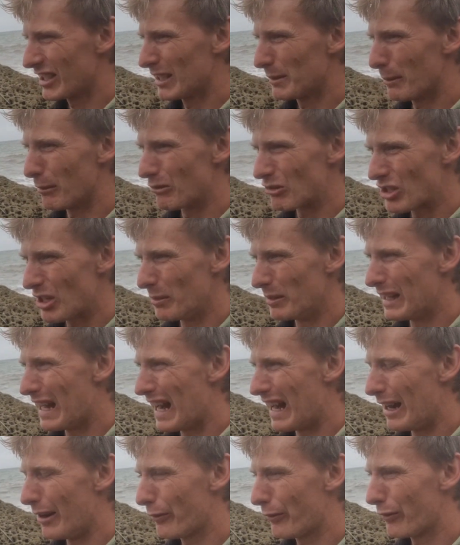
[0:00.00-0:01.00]
you on about
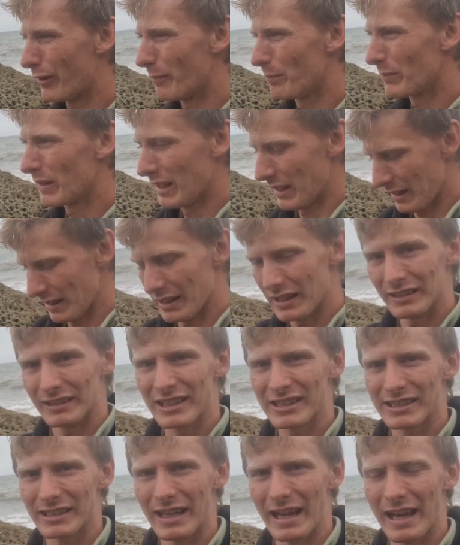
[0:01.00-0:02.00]
2.5.
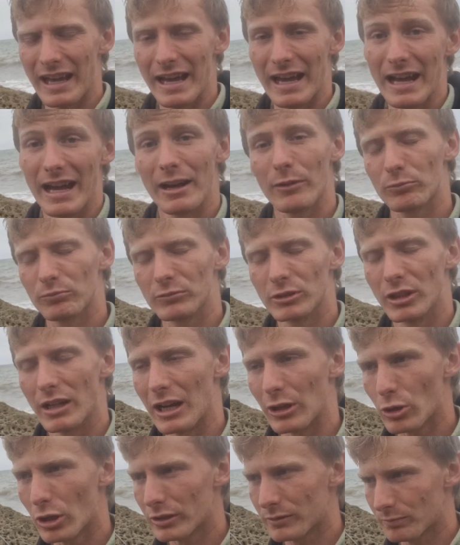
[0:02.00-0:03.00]
This, I
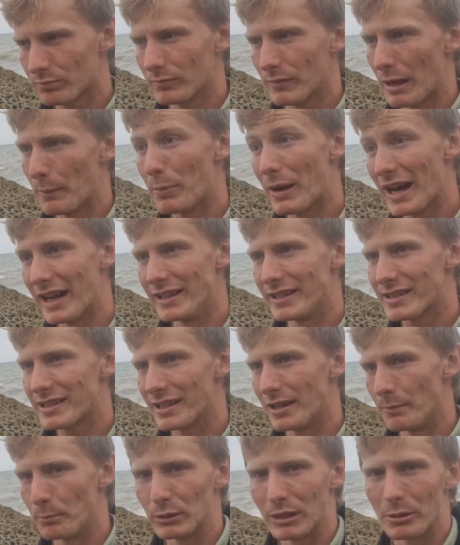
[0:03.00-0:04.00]
got a
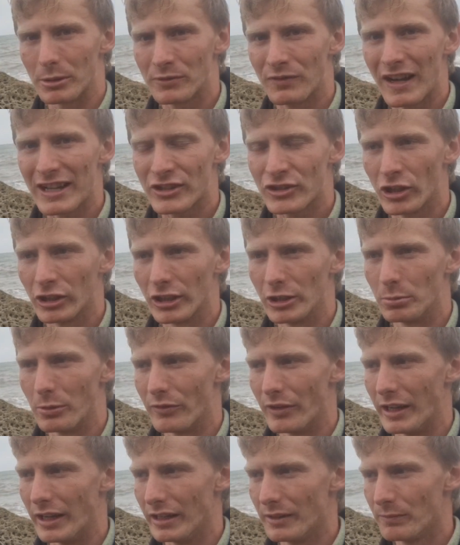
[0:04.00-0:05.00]
bite, but I was fast solid
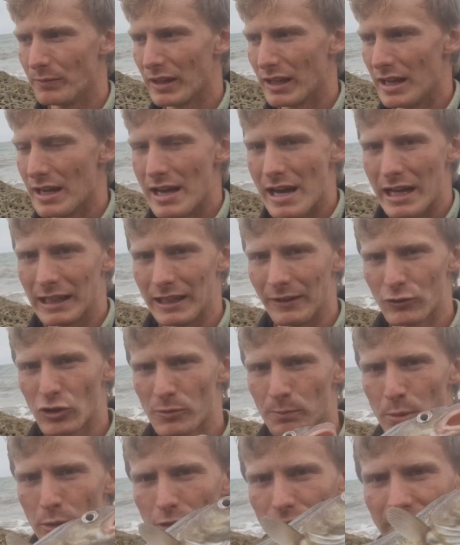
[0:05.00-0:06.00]
with it. And I've
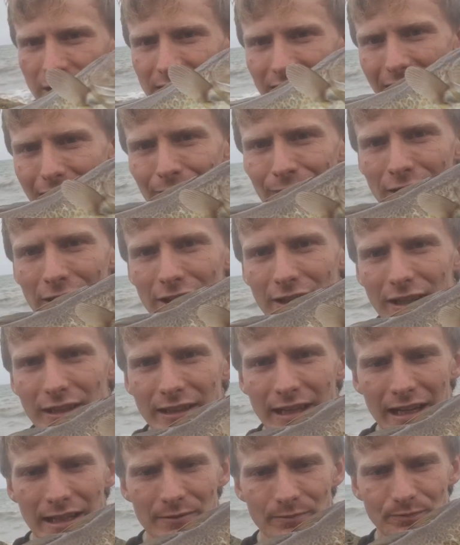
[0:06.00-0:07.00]
just pulled this little fella
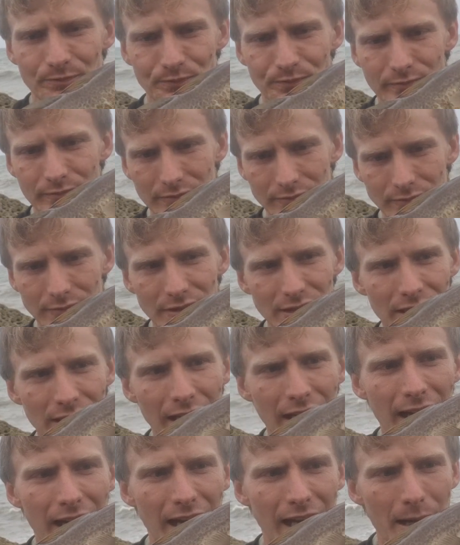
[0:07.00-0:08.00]
in then.
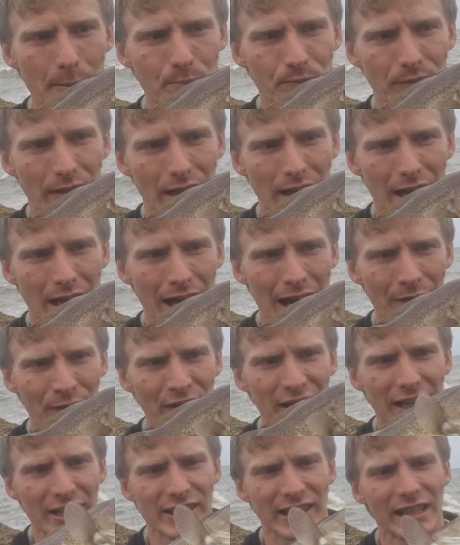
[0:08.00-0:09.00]
I
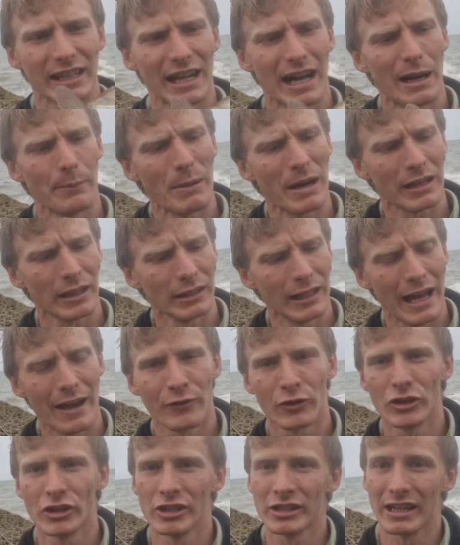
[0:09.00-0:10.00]
think he's going to get back
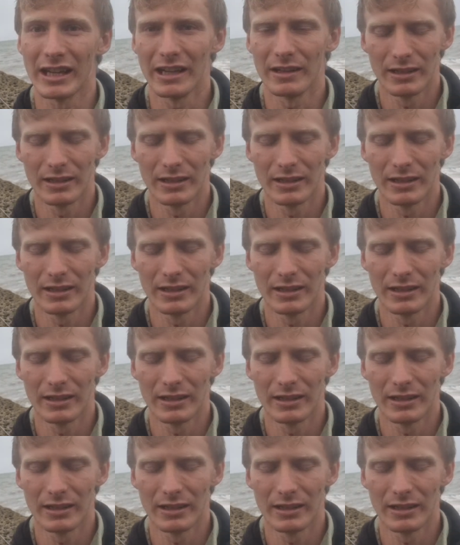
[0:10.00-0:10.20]
alive because